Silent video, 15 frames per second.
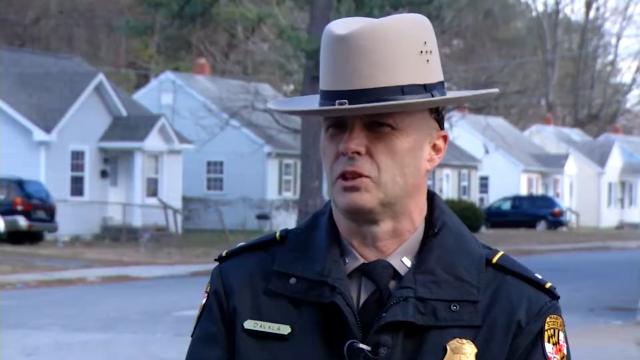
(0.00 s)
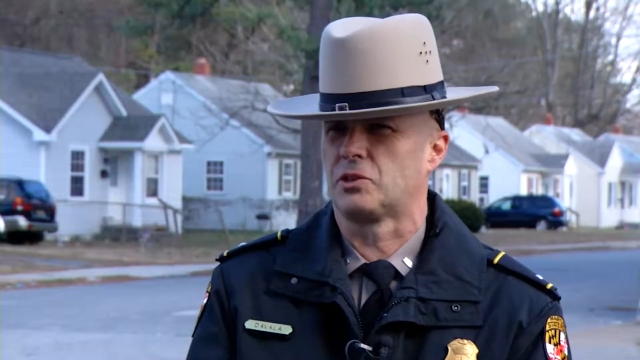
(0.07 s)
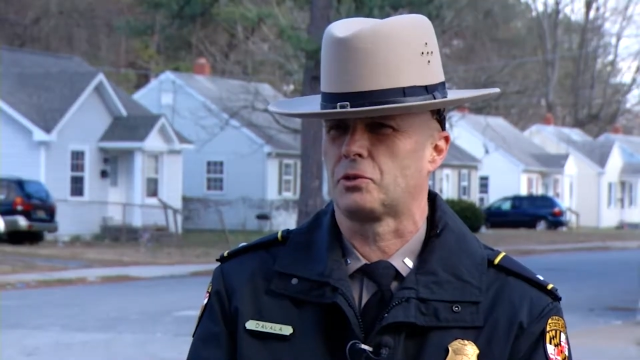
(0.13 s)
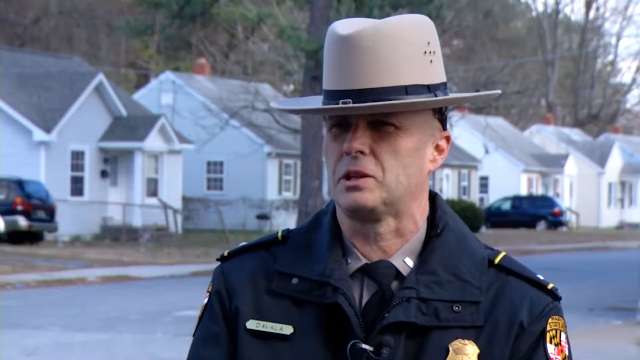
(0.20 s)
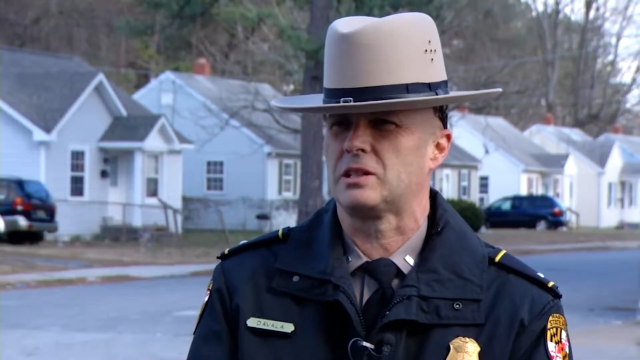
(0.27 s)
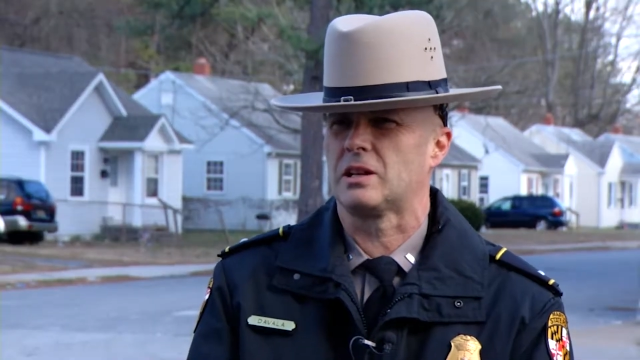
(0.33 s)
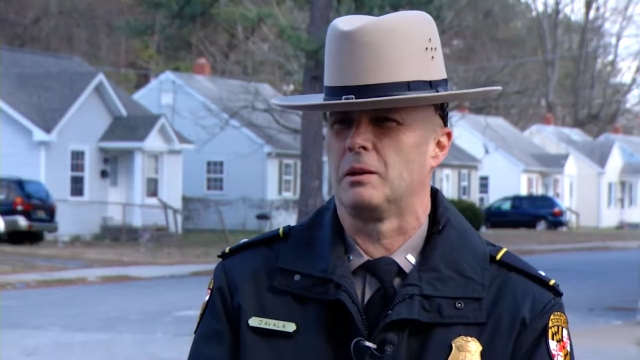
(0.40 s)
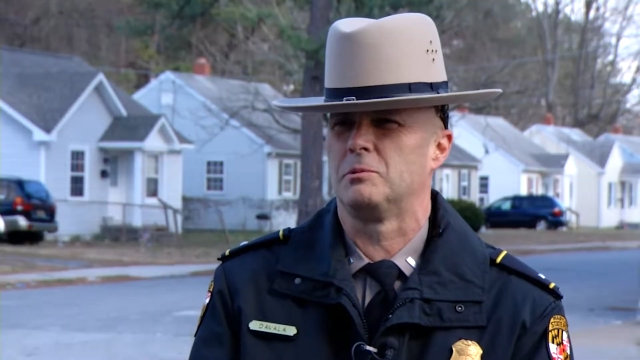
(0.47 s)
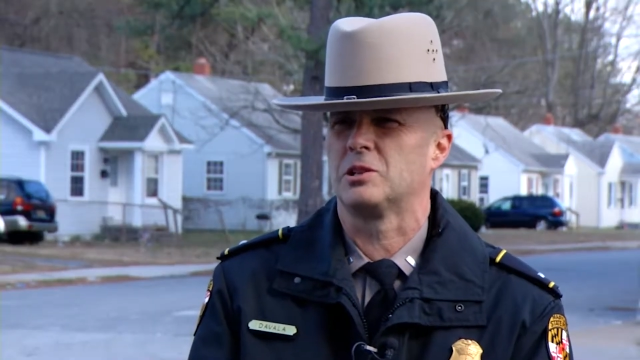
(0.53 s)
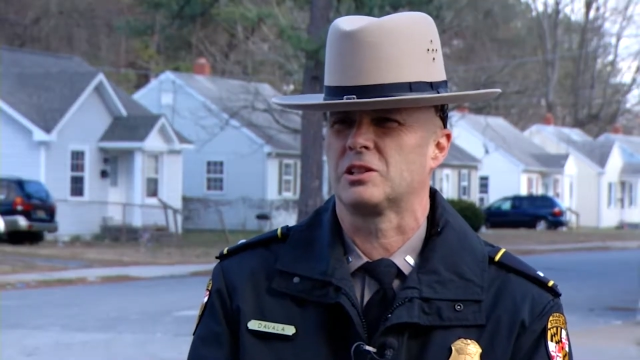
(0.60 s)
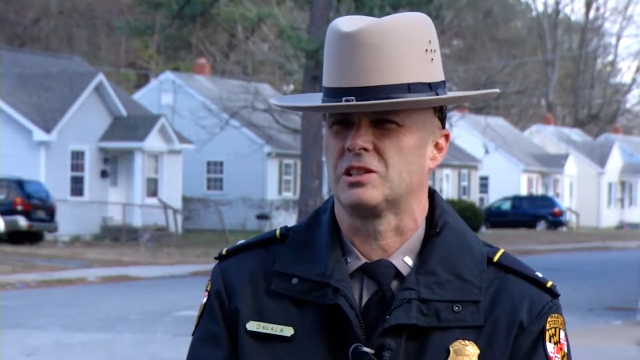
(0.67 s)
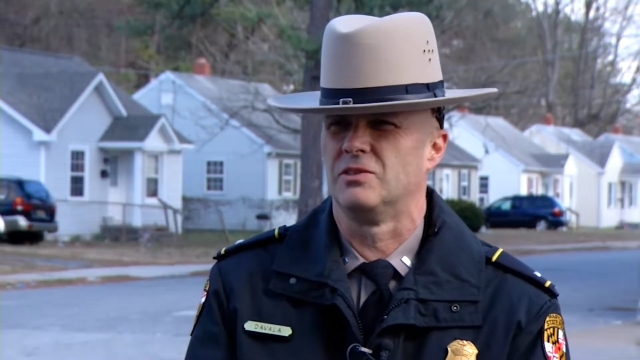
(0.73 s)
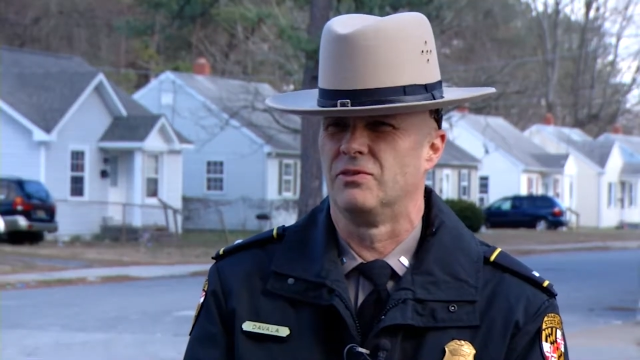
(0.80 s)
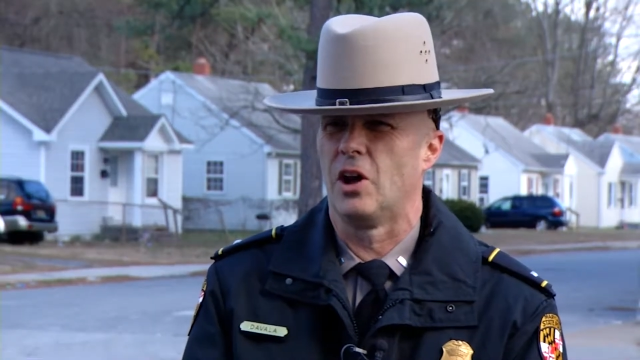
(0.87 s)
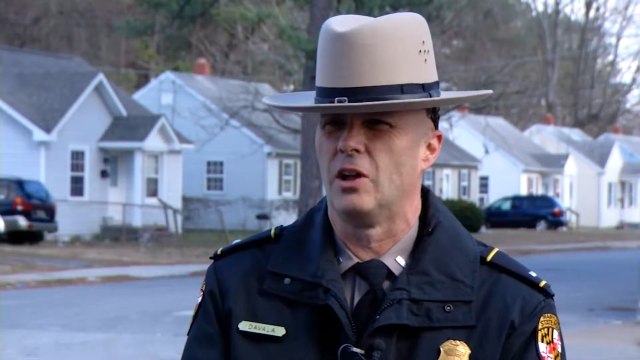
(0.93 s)
the three
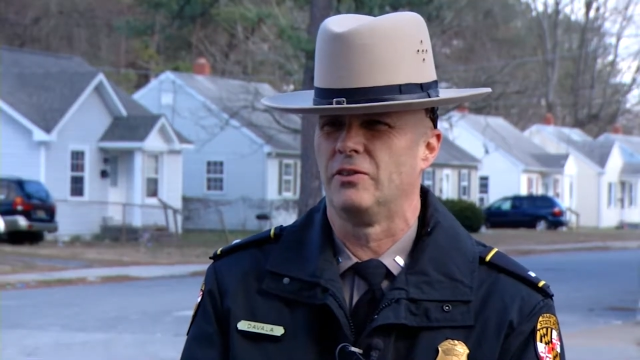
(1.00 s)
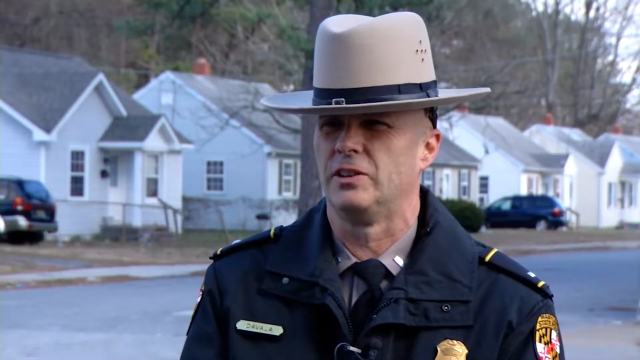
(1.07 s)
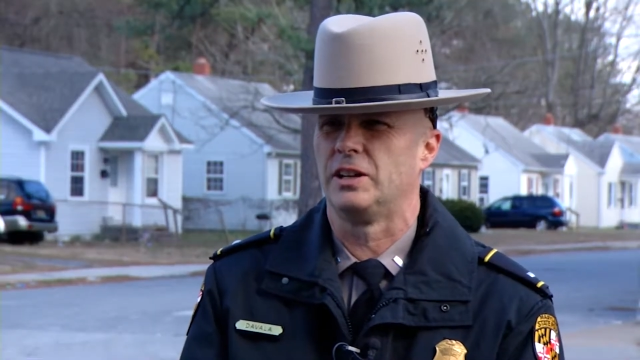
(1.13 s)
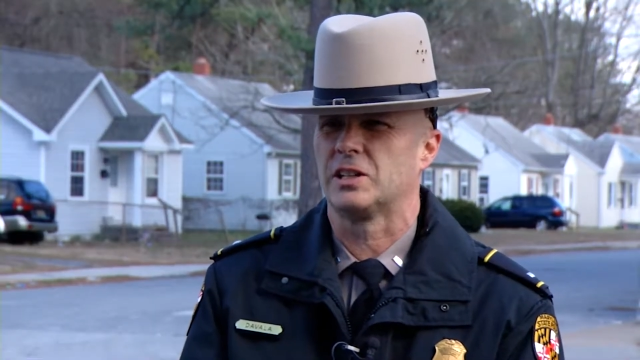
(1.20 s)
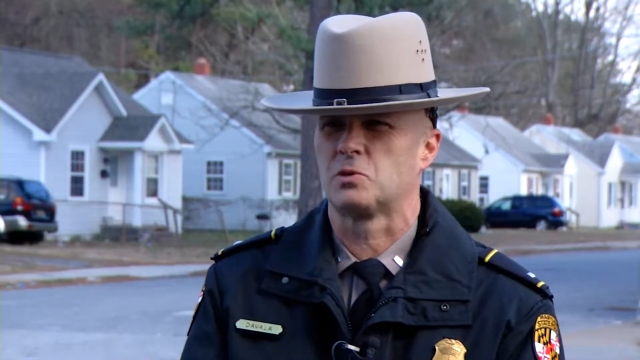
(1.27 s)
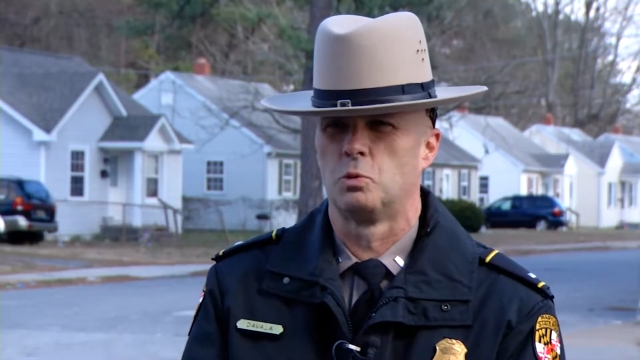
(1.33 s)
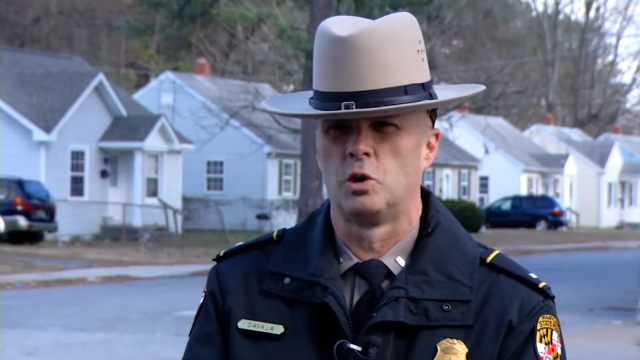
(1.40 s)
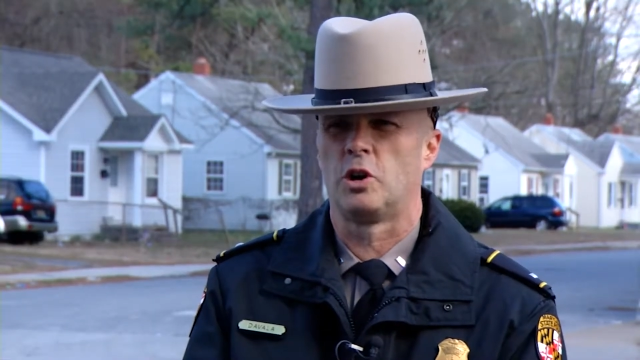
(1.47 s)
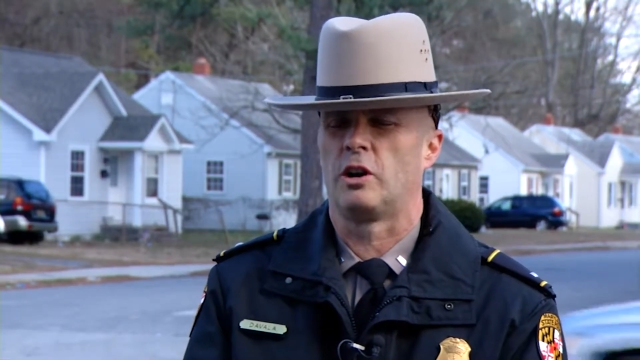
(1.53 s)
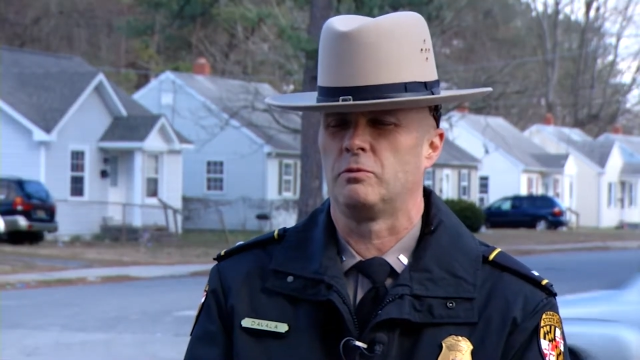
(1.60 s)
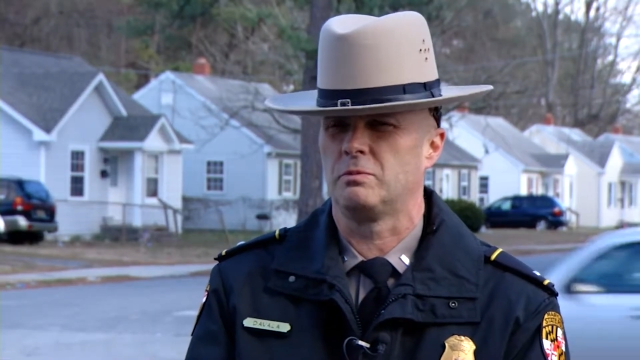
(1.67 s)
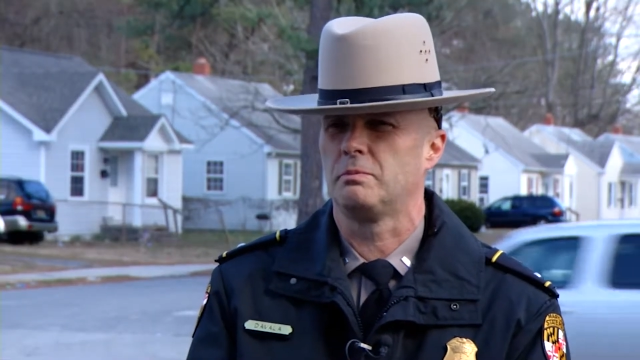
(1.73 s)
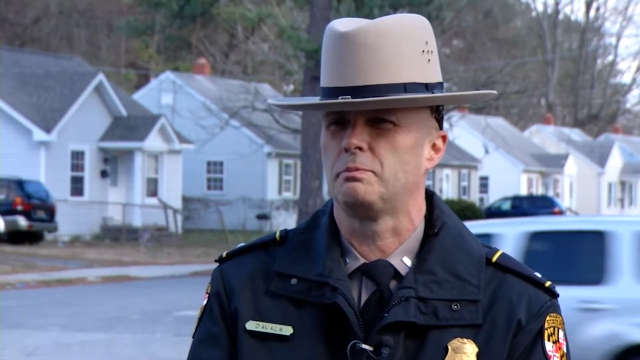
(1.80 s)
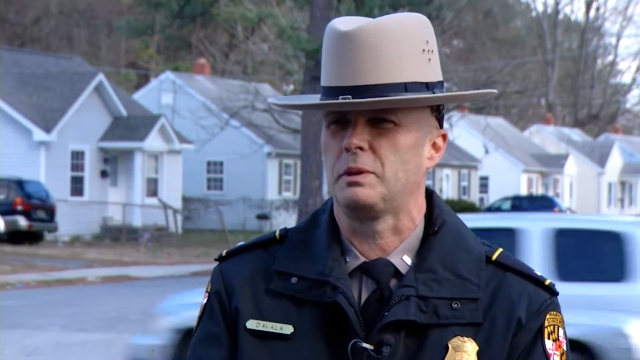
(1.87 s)
subjects involved in this were